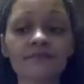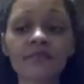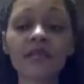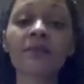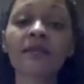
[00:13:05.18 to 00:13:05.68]

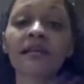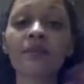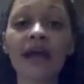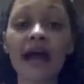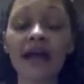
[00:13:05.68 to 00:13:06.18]
But
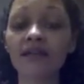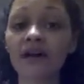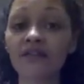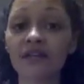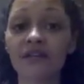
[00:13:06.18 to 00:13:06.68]
anyway, I
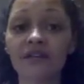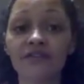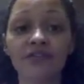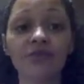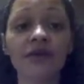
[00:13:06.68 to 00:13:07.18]
love it.
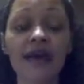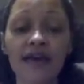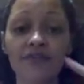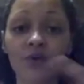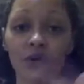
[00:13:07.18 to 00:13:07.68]
If you
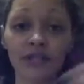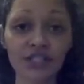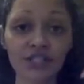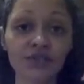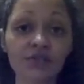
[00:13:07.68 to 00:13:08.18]
have all
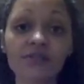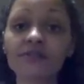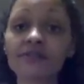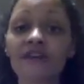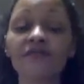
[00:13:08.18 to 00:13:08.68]
issues,
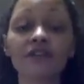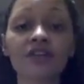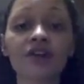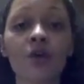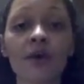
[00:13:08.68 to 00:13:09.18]
definitely
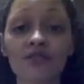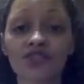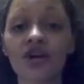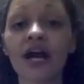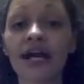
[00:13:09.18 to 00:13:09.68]
go out and
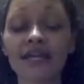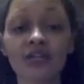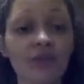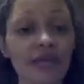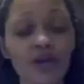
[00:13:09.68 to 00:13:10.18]
try it.
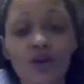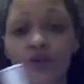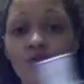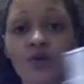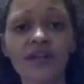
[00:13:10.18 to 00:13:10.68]
You can't go
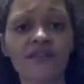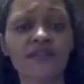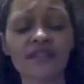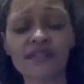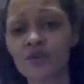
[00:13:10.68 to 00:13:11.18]
wrong. If
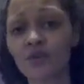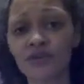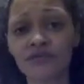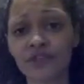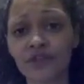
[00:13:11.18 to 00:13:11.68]
it doesn't
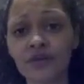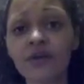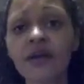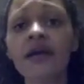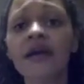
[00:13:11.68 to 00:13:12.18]
work for you,
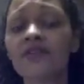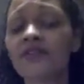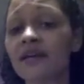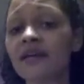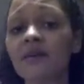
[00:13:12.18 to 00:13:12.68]

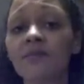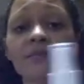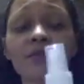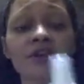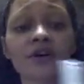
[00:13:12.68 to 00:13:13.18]
then,
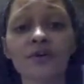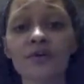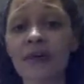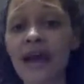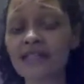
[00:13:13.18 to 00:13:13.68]
you know,
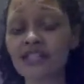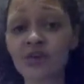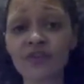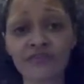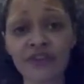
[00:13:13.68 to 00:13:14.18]
pass it to
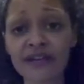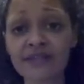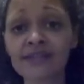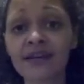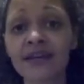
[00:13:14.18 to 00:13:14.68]
a
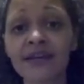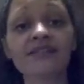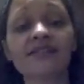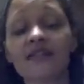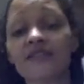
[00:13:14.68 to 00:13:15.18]
friend and
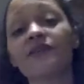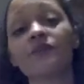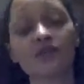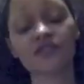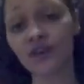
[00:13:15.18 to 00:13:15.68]
see if it
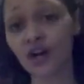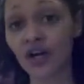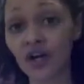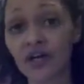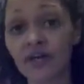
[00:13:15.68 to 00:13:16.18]
works for
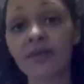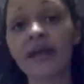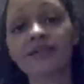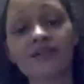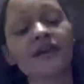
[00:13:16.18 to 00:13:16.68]
her. But
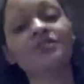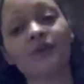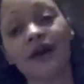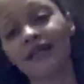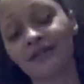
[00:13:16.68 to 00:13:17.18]
I do
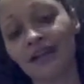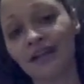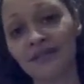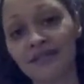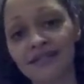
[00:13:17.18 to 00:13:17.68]
highly
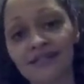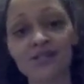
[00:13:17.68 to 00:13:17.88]
recommend it.